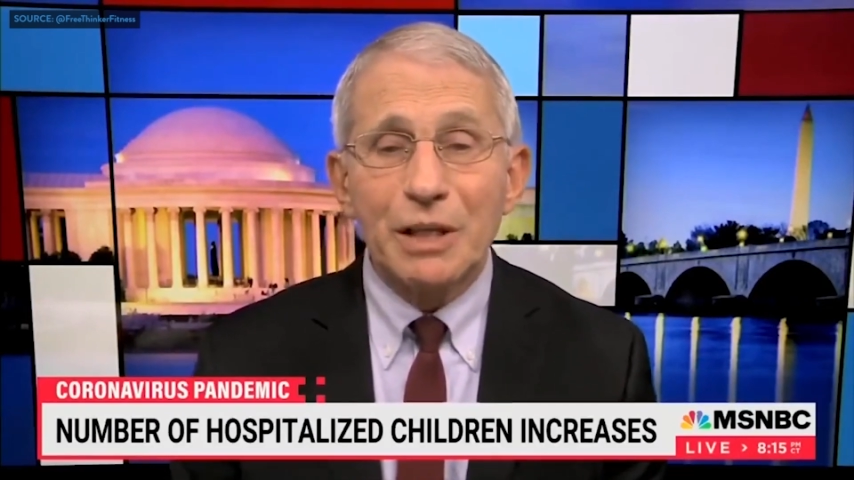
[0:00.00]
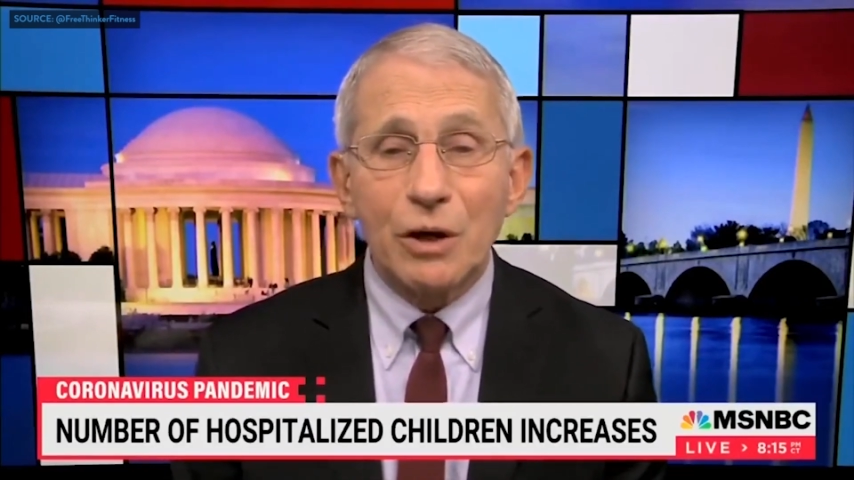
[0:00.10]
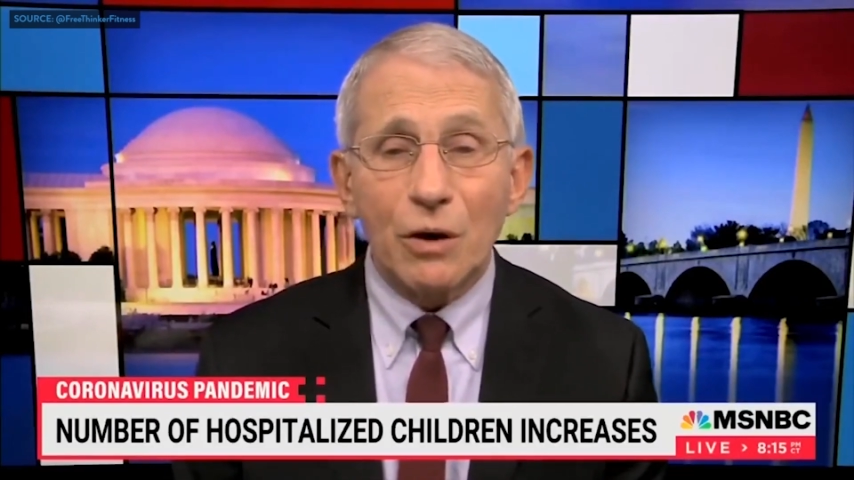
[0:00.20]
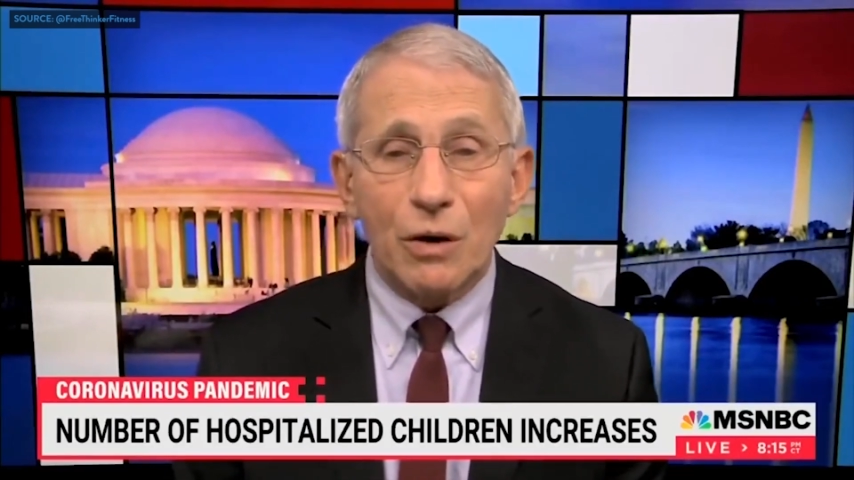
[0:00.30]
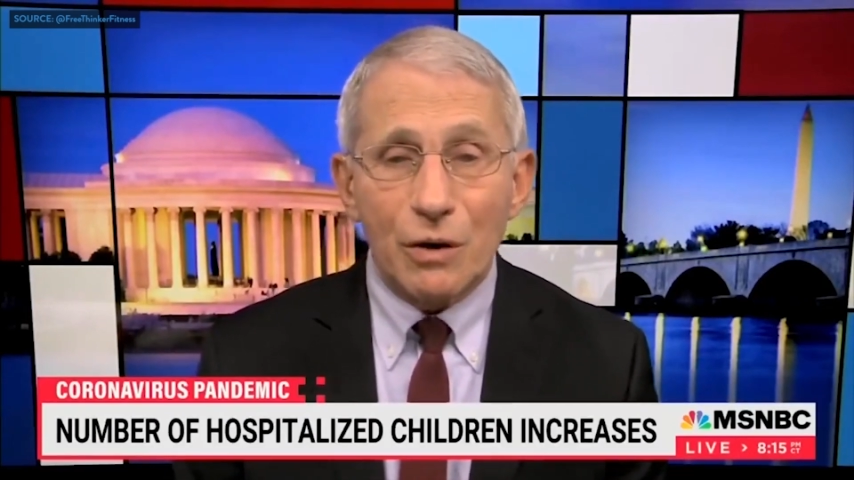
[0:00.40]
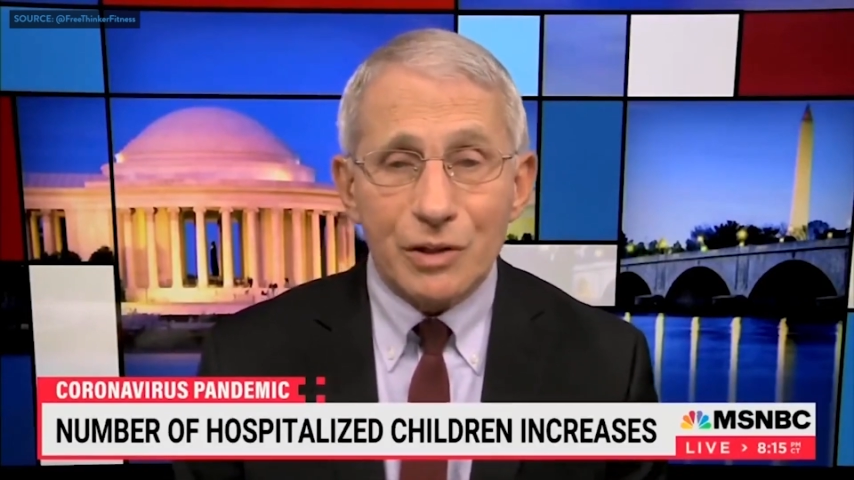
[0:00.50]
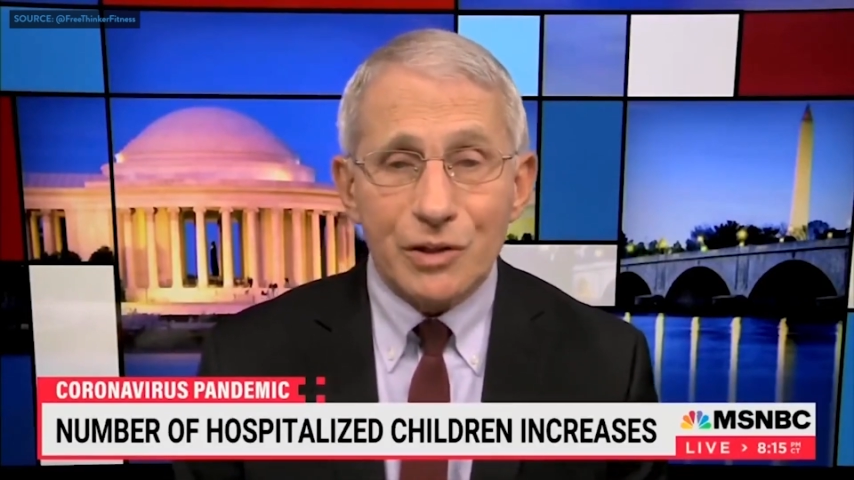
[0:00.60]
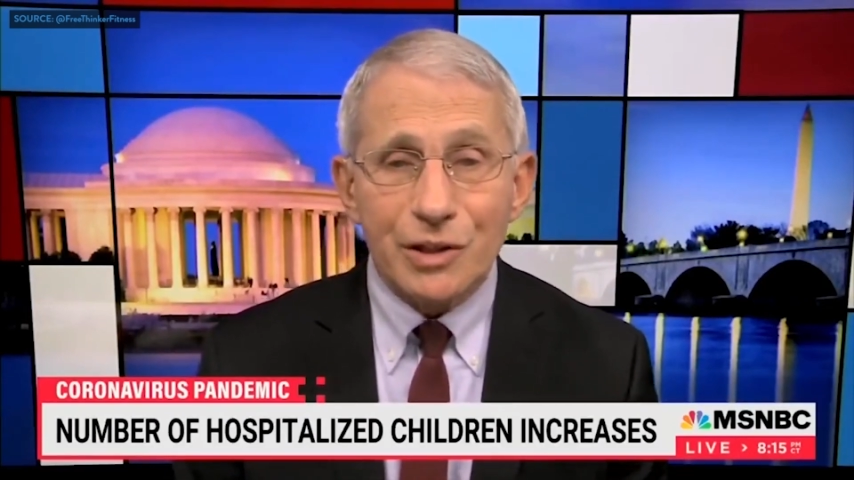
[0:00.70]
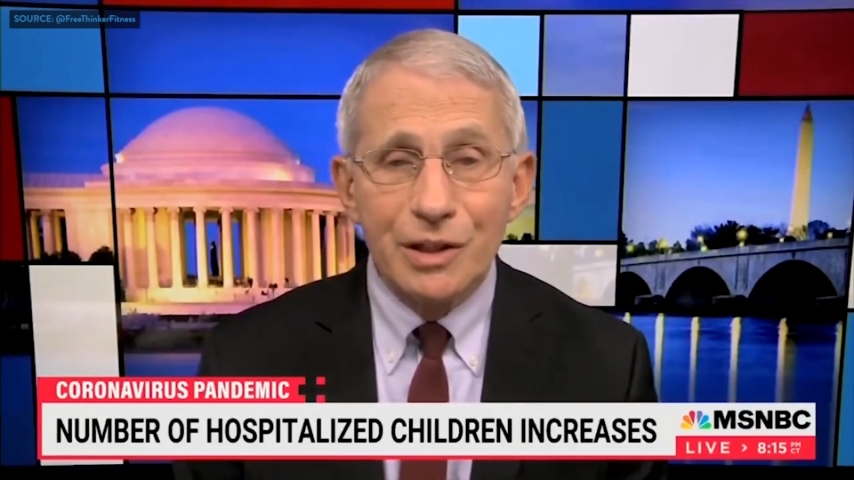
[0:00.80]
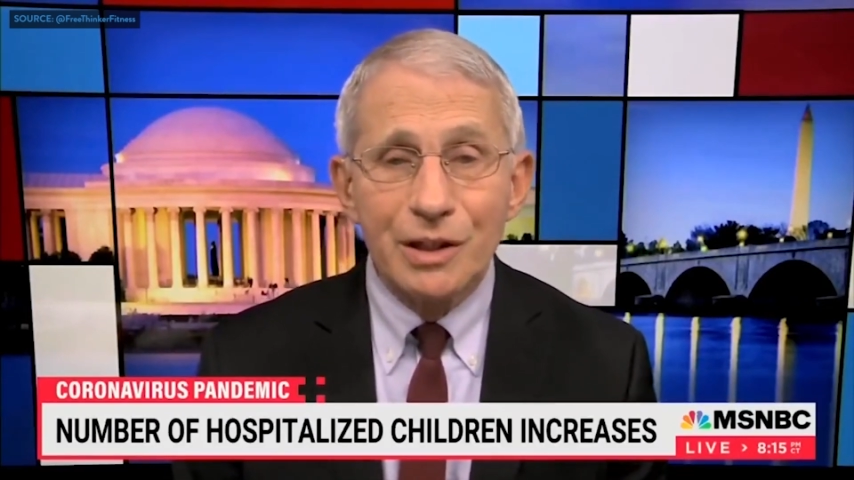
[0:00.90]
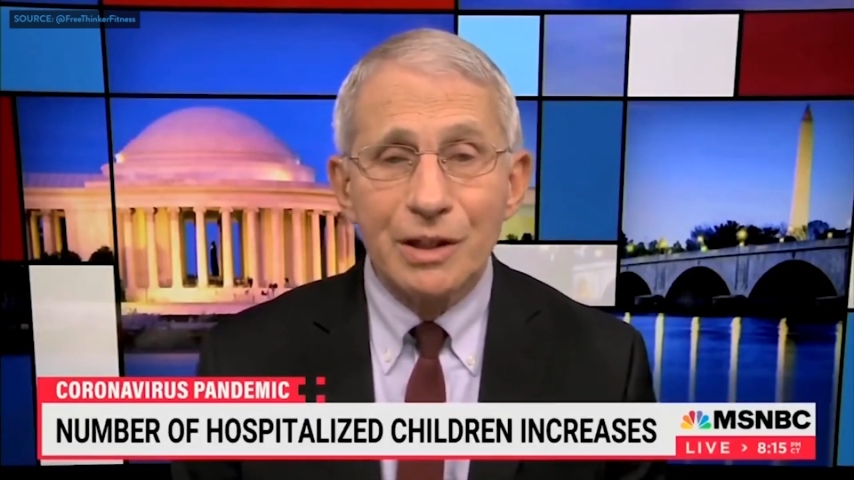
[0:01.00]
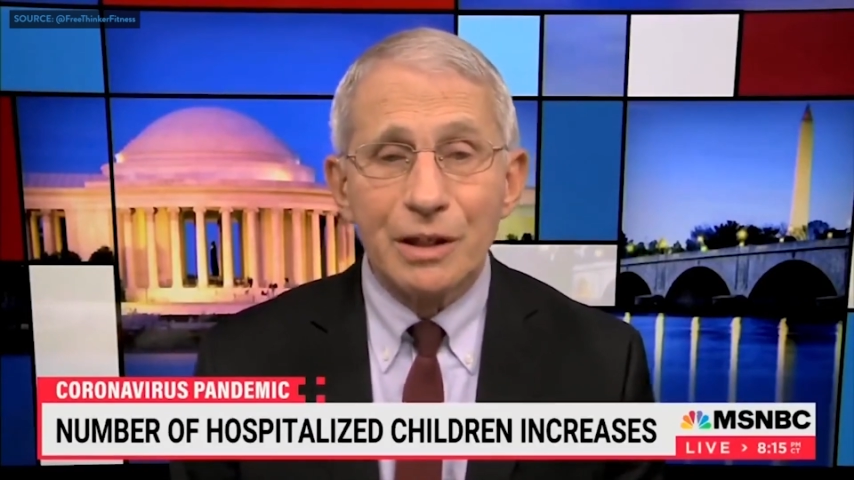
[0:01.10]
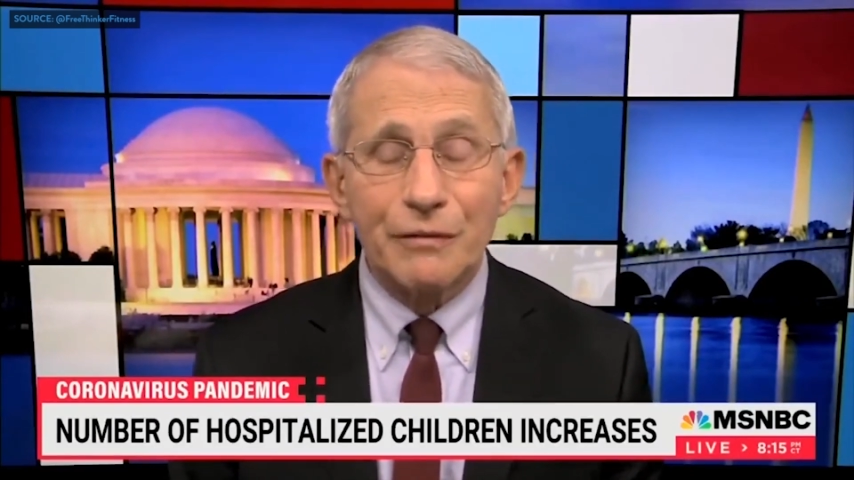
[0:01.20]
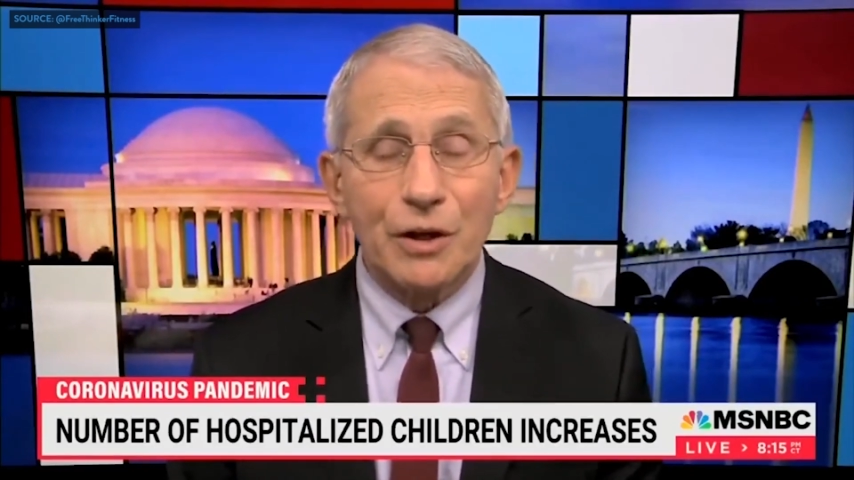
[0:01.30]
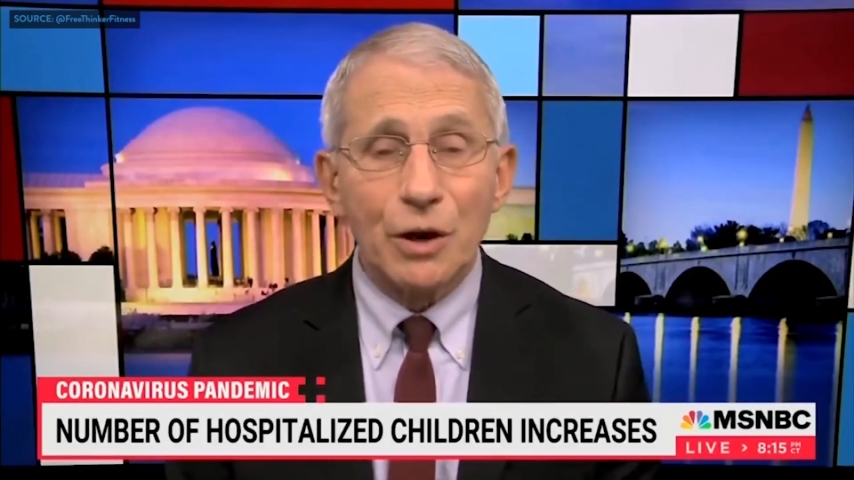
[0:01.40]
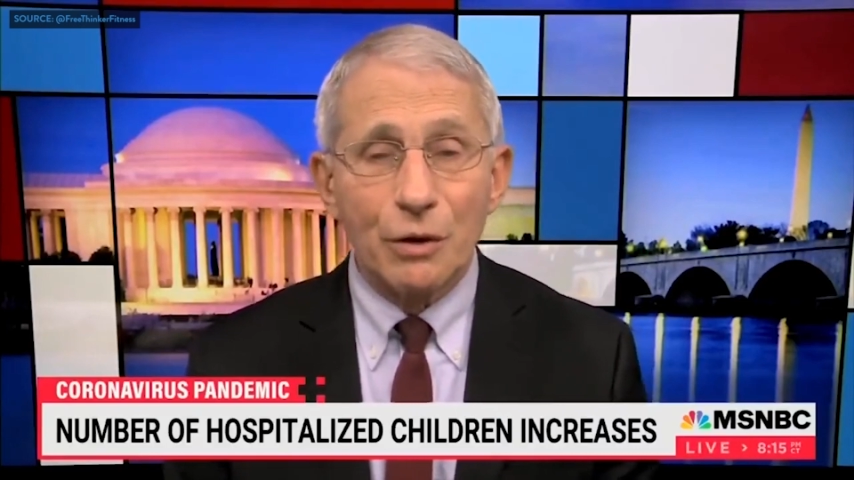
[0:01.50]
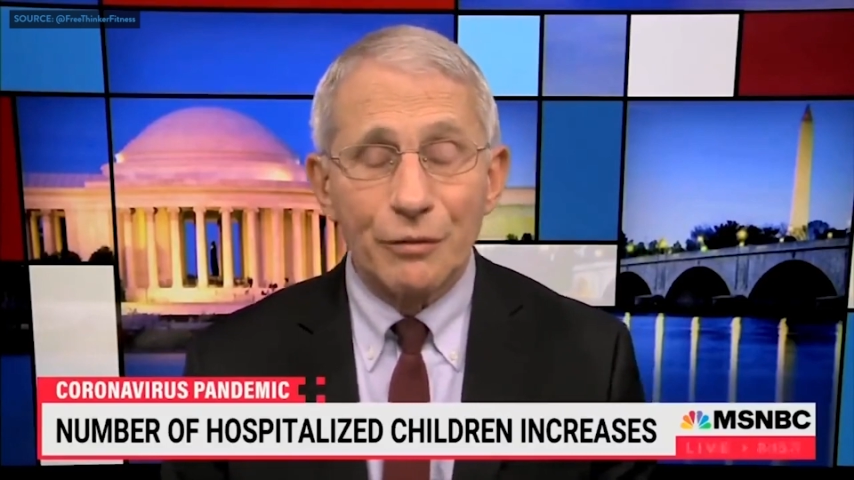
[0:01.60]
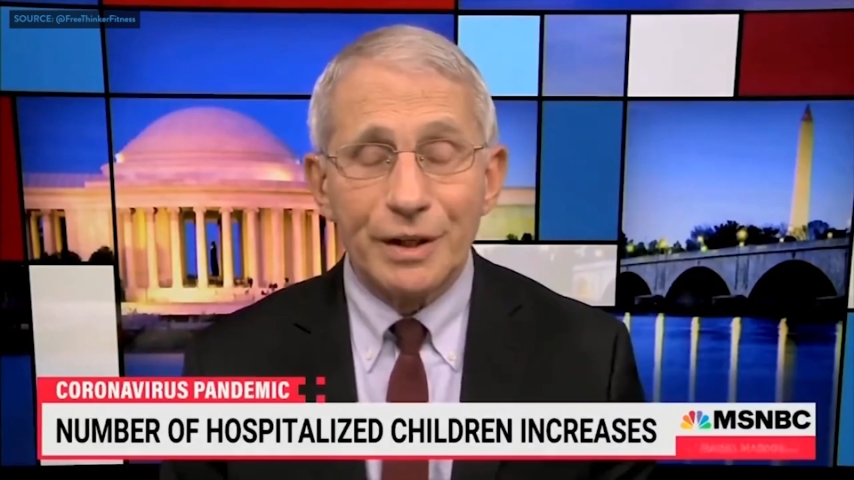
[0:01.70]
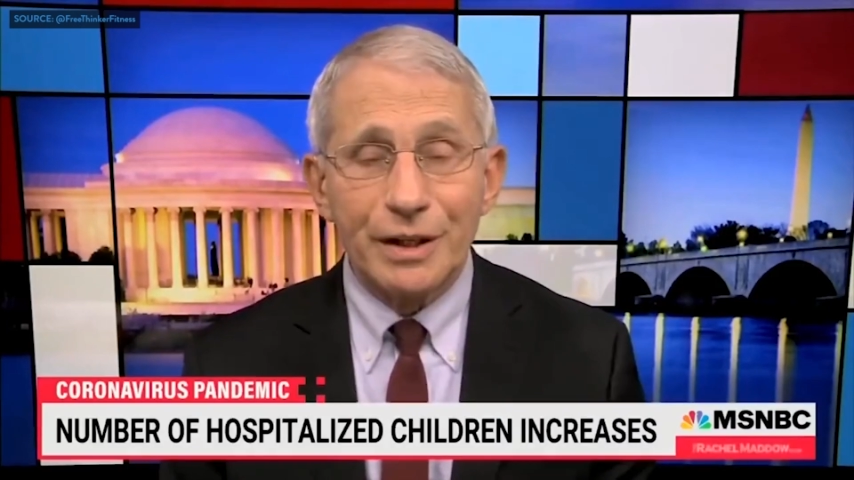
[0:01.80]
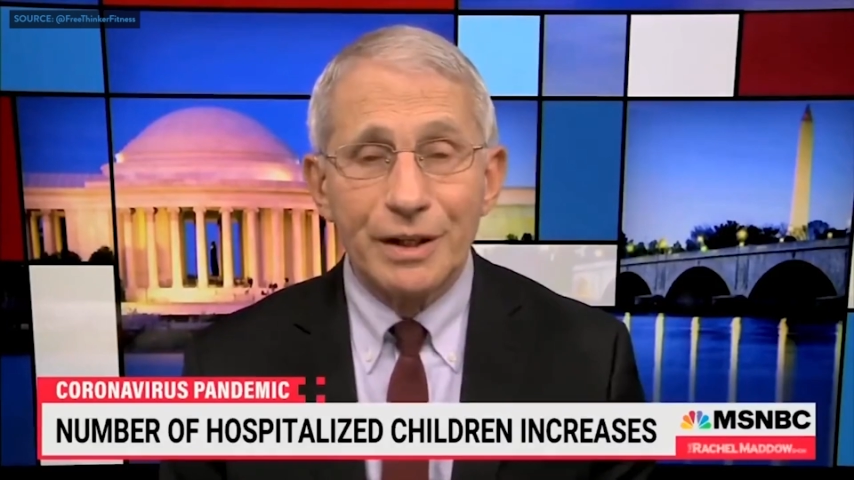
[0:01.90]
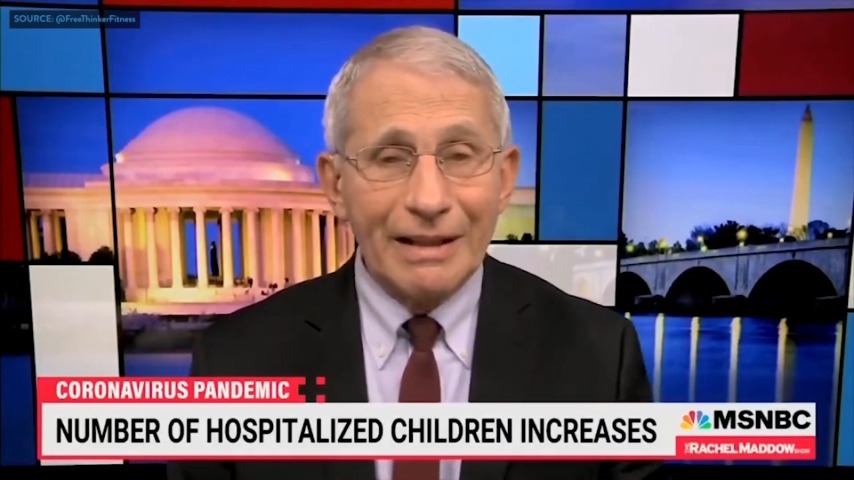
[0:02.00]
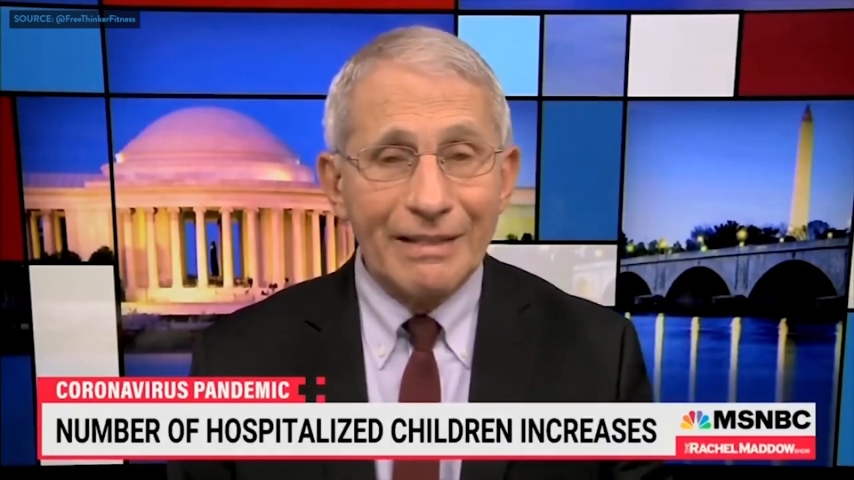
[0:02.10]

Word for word: because of COVID.